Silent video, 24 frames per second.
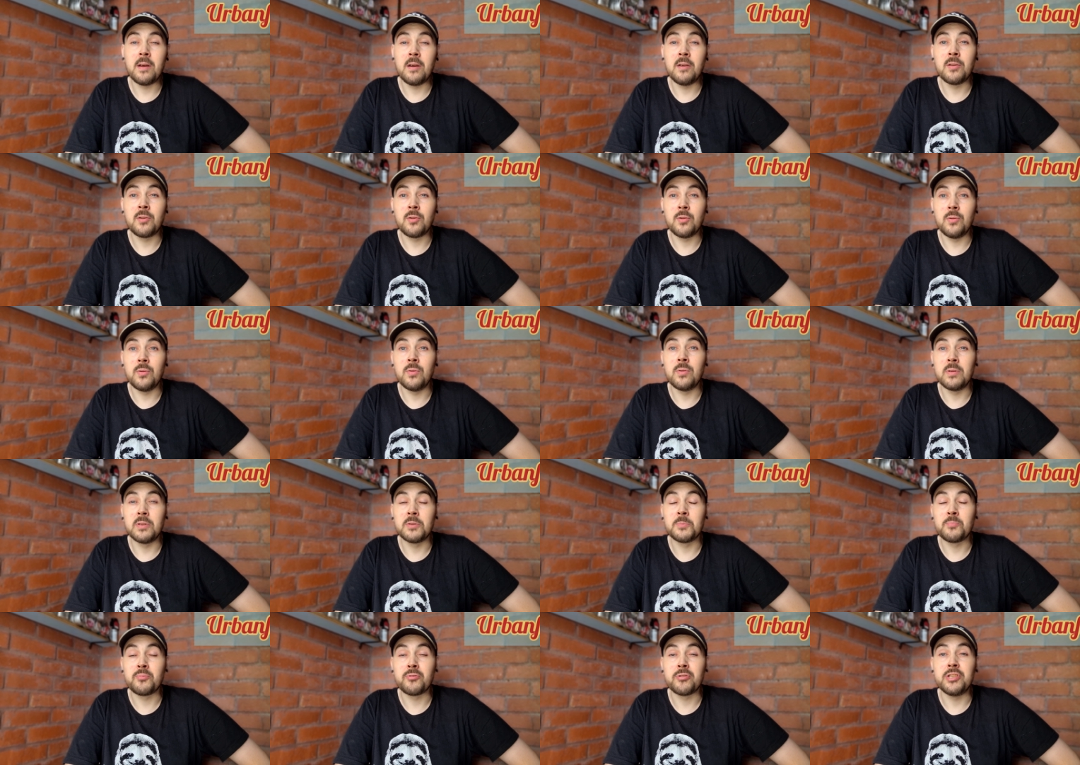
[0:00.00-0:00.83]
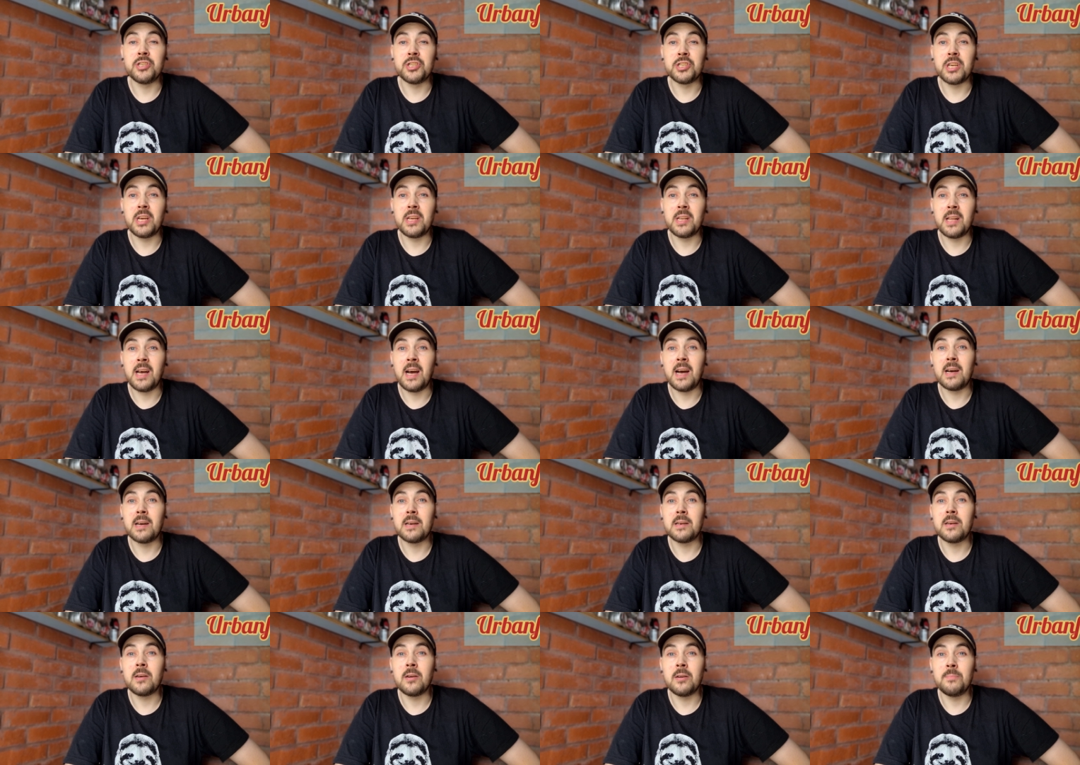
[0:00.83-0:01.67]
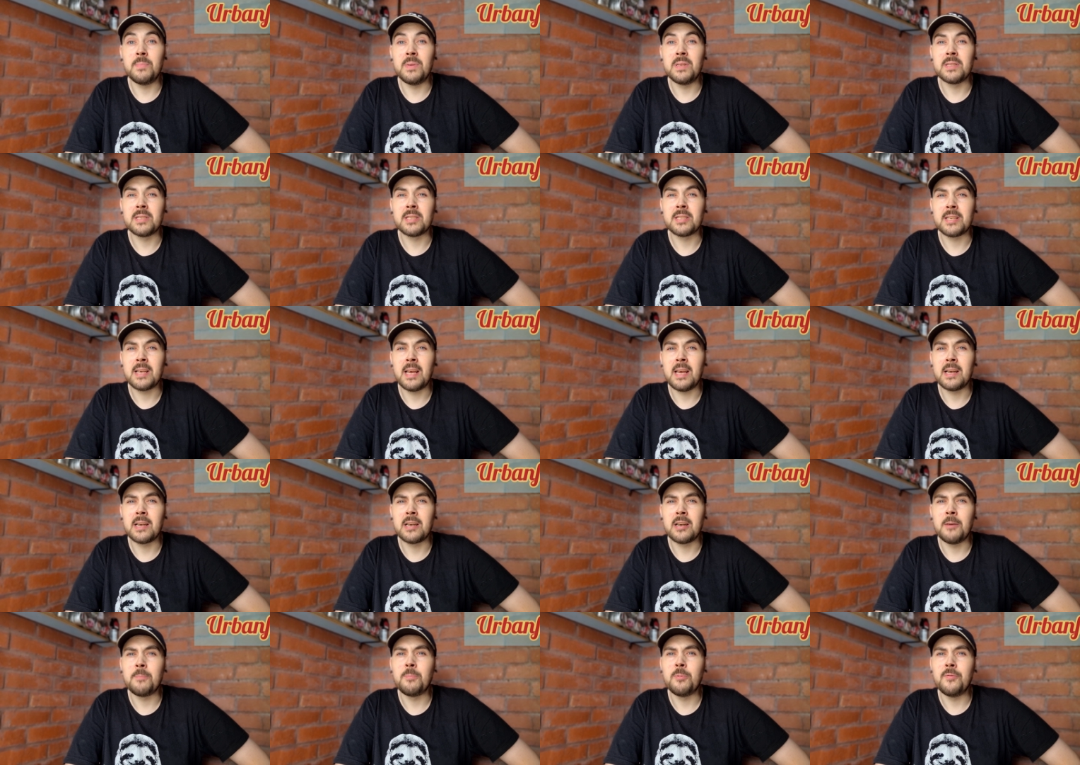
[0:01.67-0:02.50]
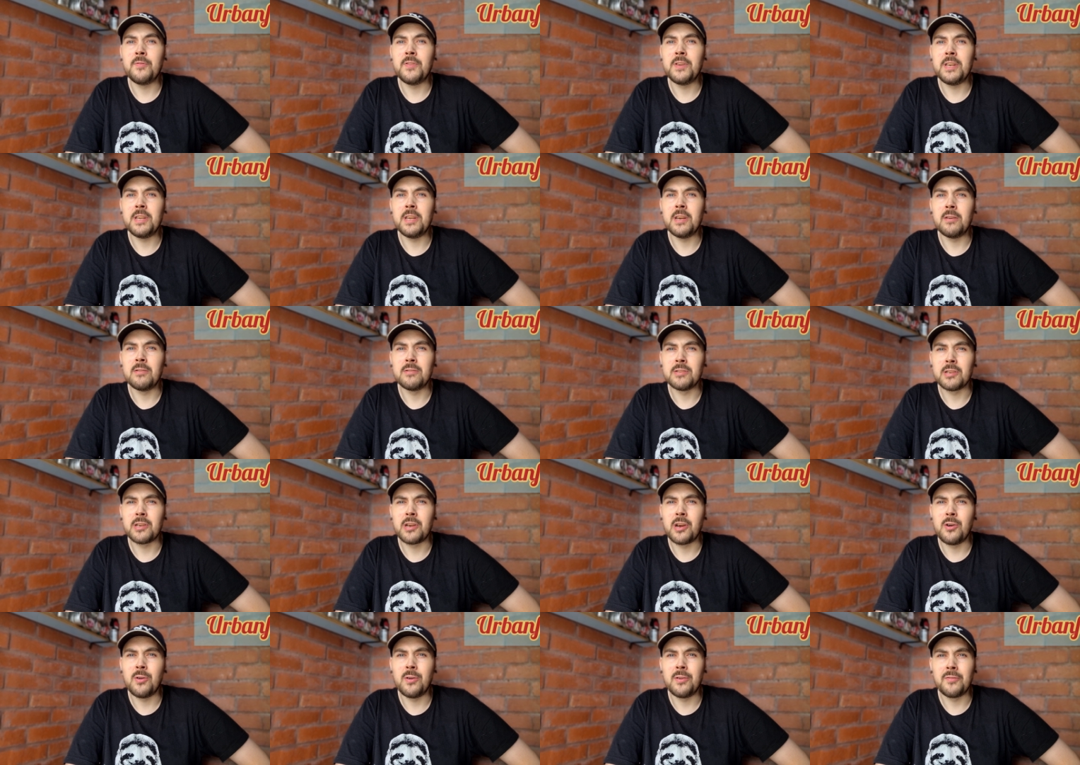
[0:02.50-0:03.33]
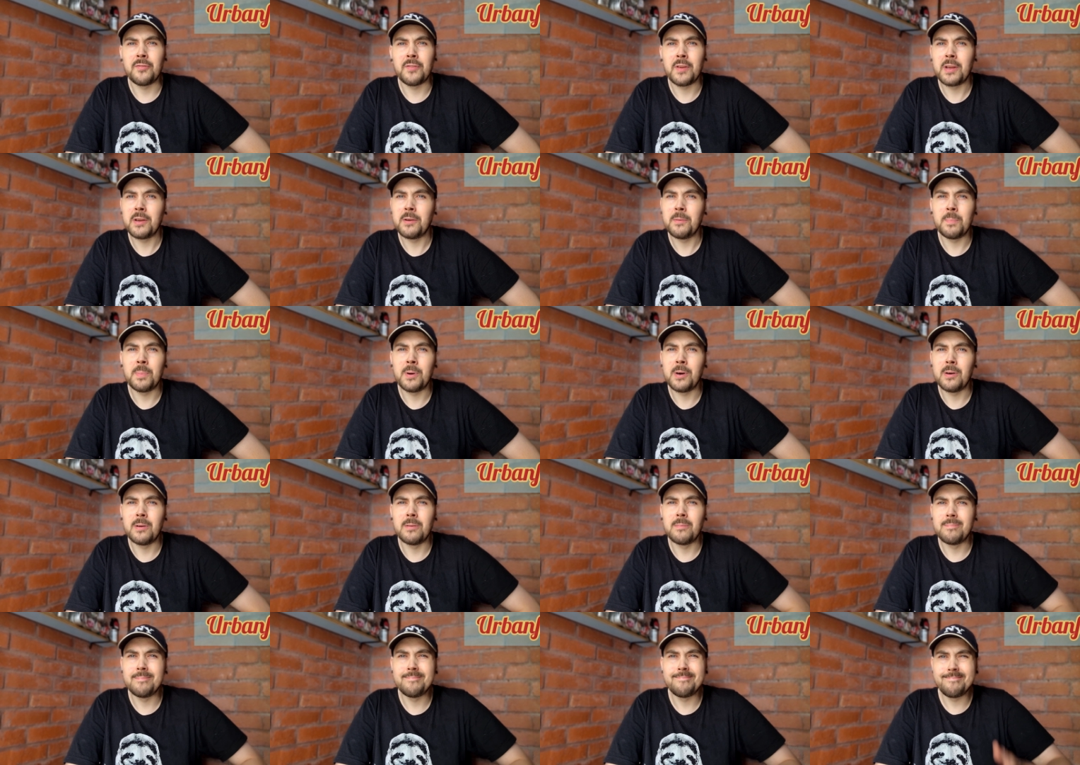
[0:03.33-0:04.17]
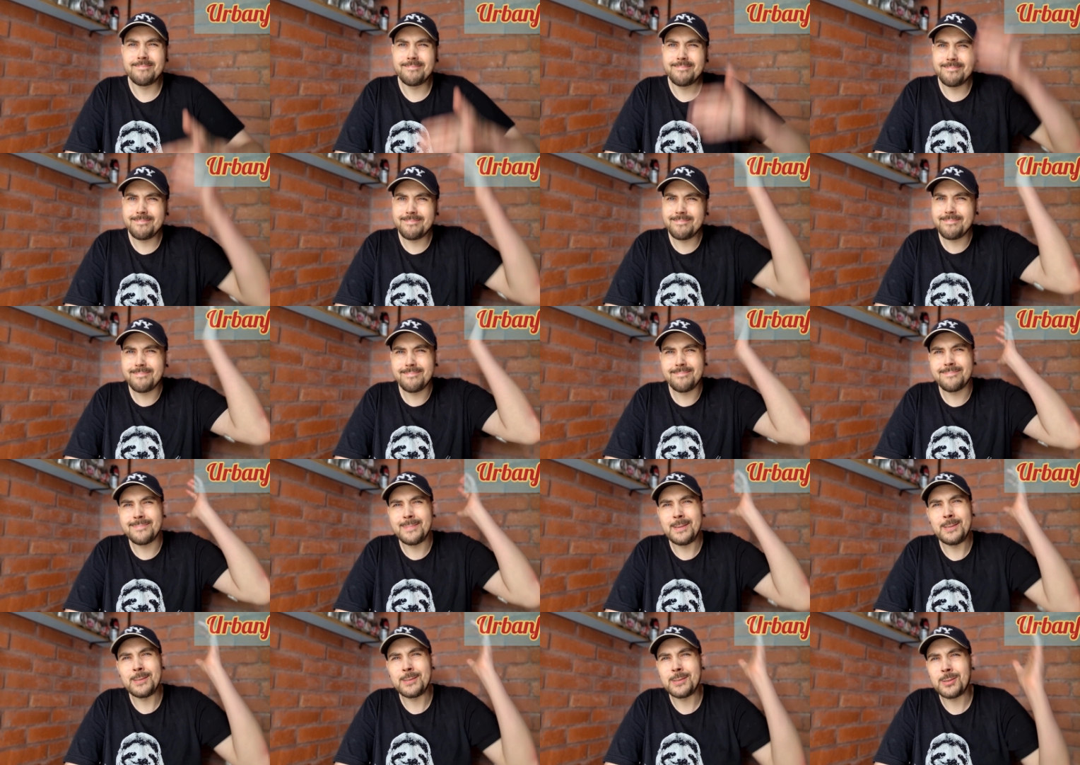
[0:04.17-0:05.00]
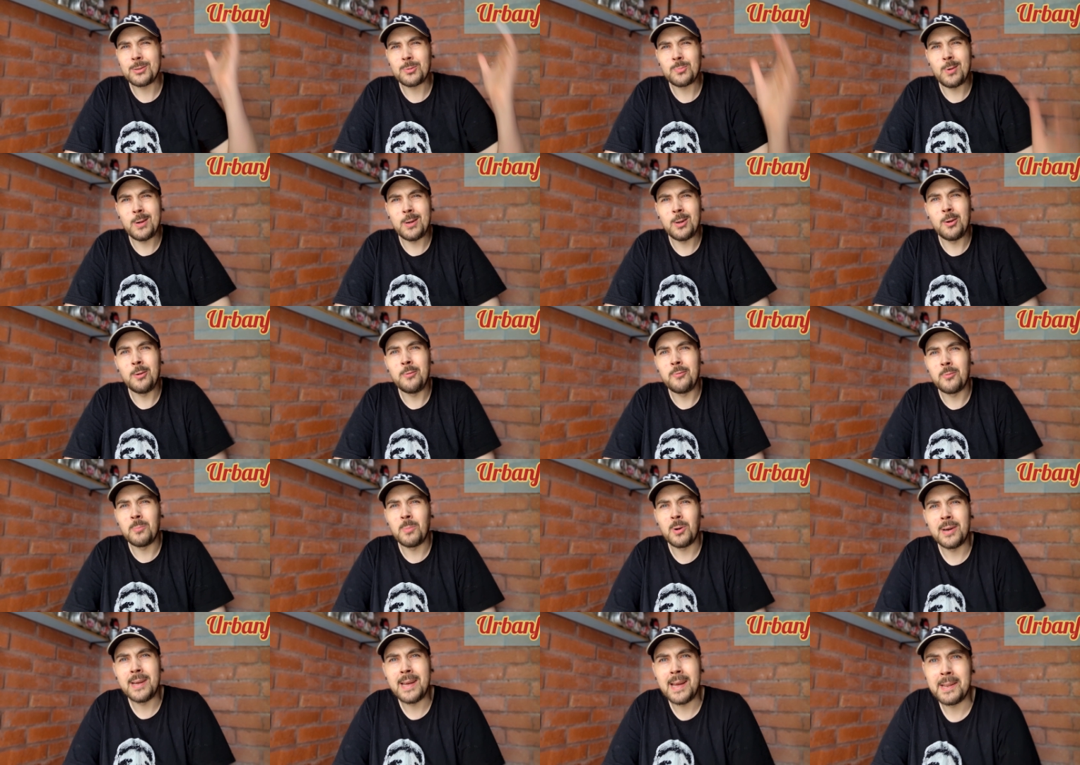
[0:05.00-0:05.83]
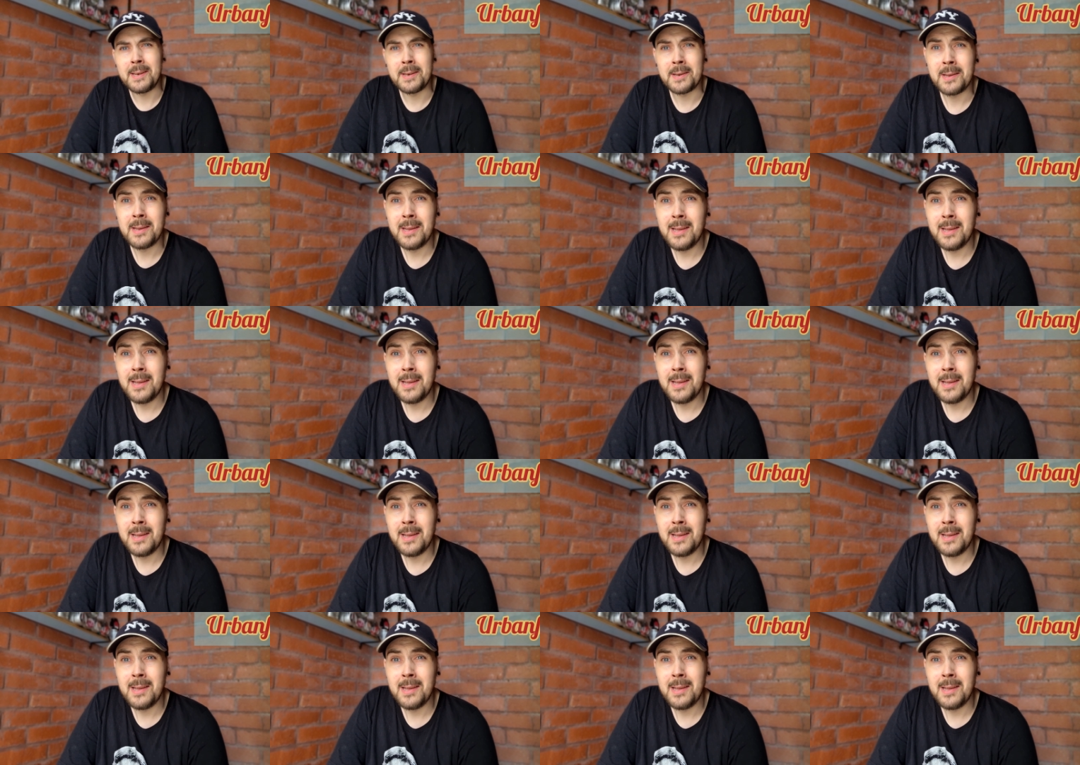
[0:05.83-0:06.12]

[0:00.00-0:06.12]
I do appreciate that. I meant to say it a couple videos ago, I think, but things just went over my head.